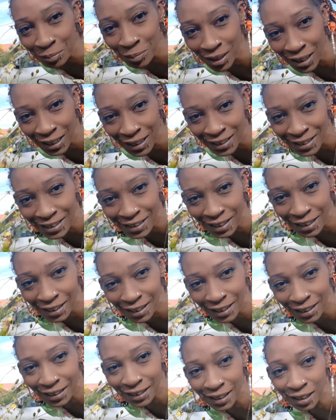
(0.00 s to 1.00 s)
my
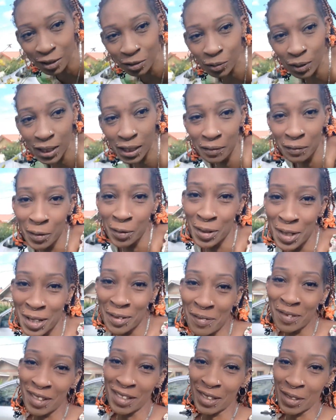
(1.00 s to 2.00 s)
kitchen and whatever,
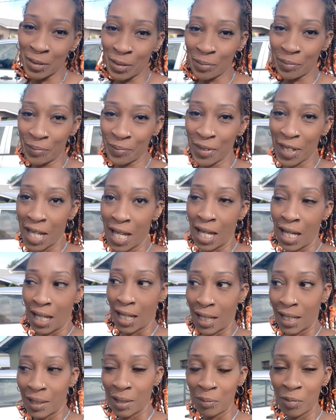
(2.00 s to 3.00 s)
whatever. So
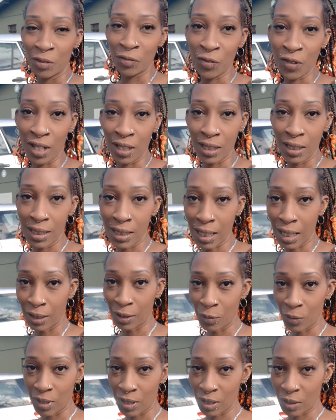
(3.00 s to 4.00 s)
before I could start
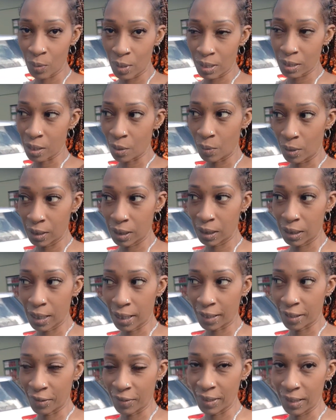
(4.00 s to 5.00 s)
to wash the wares, I want to
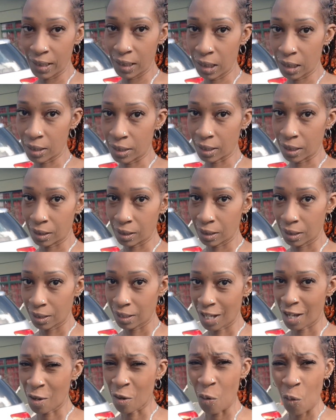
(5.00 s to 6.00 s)
decorate the kitchen.
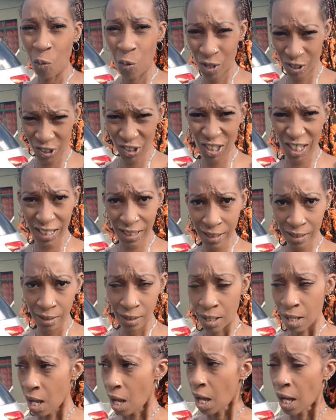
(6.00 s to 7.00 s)
I could wash it.
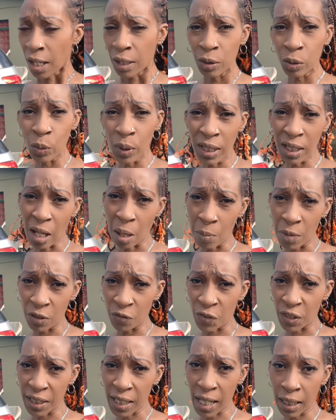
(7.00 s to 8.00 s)
I know he come in
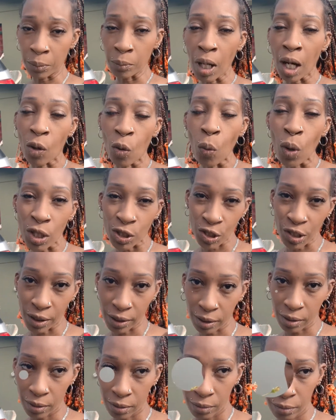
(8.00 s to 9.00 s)
for 9, but I could wash it.
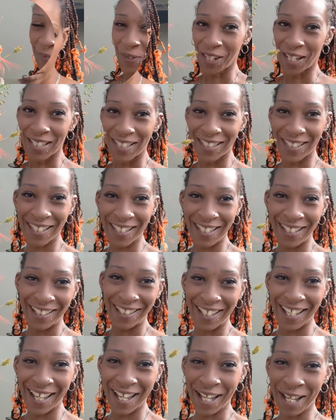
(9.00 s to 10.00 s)
See,
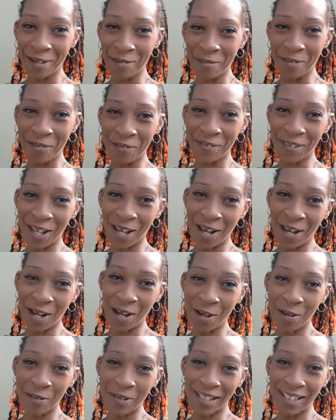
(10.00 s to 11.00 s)
I get my
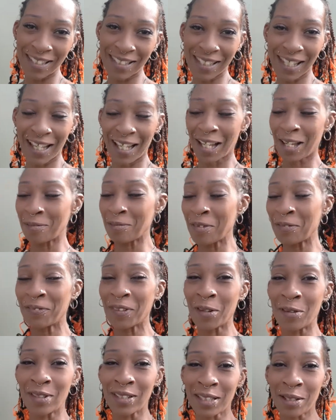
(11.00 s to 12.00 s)
flowers. I get my
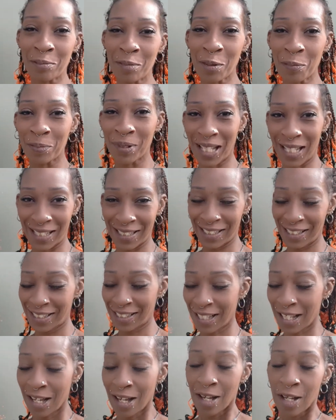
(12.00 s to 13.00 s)
flowers and my plants.
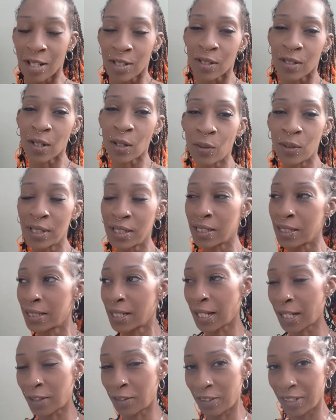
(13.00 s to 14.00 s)
So I'm going to
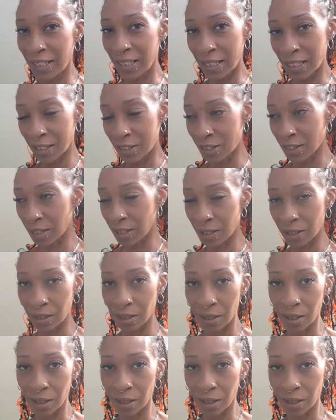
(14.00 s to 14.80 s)
decorate the kitchen.